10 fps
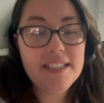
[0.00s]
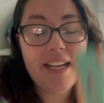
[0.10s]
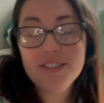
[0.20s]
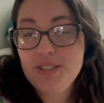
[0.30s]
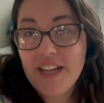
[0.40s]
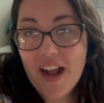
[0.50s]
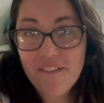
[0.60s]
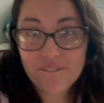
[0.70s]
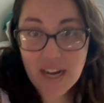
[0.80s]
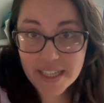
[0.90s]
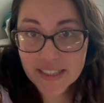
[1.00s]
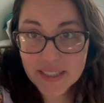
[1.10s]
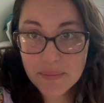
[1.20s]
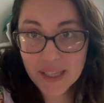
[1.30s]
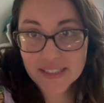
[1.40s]
Yesterday, I
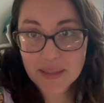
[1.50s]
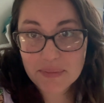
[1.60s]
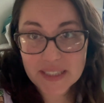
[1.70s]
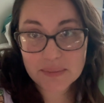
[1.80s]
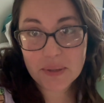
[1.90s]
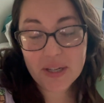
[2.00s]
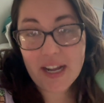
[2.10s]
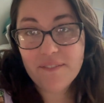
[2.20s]
finally picked up this book.